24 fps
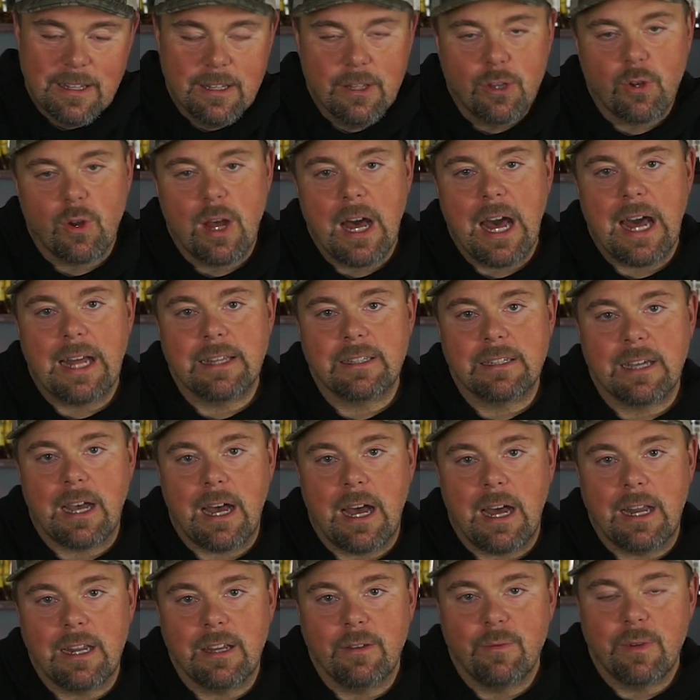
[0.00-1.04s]
A little hot
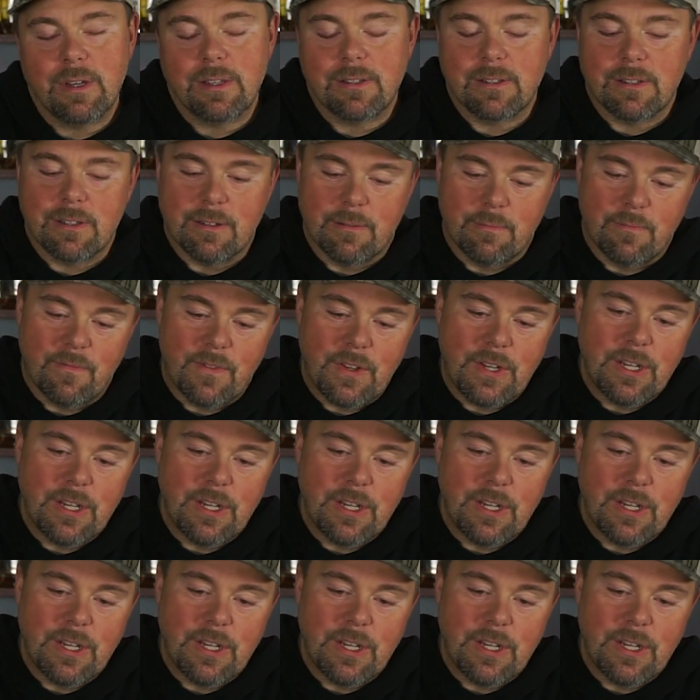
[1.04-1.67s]
toddy with some